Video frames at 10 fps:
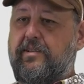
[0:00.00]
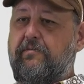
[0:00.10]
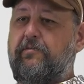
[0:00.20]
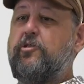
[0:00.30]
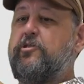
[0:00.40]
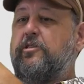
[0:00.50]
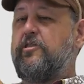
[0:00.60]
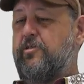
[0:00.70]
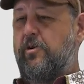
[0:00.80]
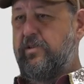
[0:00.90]
a version
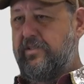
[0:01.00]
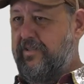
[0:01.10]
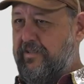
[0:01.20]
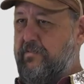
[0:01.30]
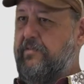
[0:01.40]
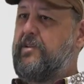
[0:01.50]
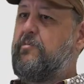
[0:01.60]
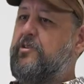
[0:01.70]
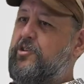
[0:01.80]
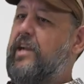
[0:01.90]
control system of
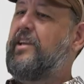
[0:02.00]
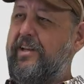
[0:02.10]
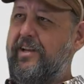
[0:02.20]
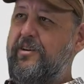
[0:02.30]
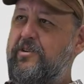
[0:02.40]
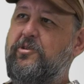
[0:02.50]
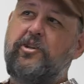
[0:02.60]
someone checking in a new